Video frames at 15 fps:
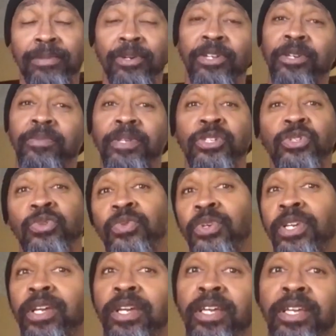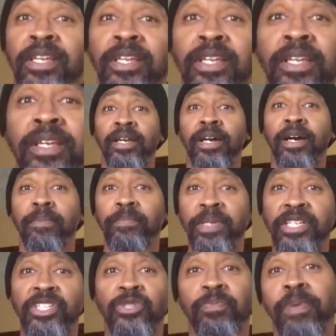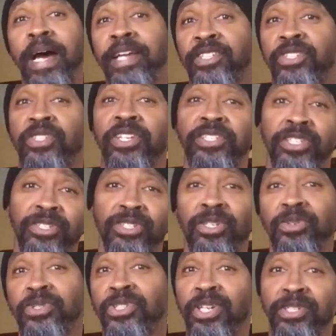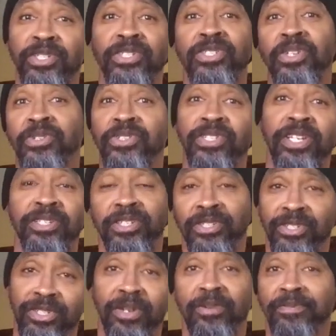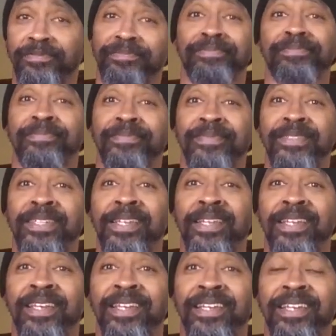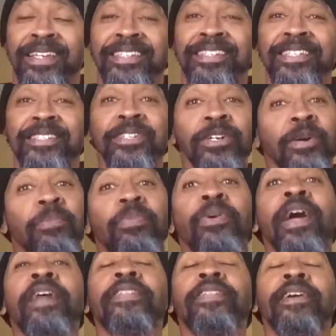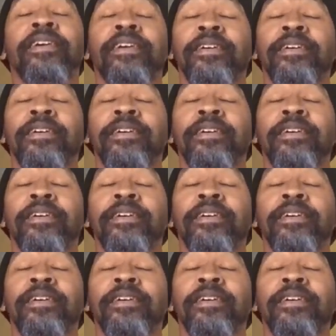I'm going to be doing a piece by such and so, such and so, such and so." She took a breath.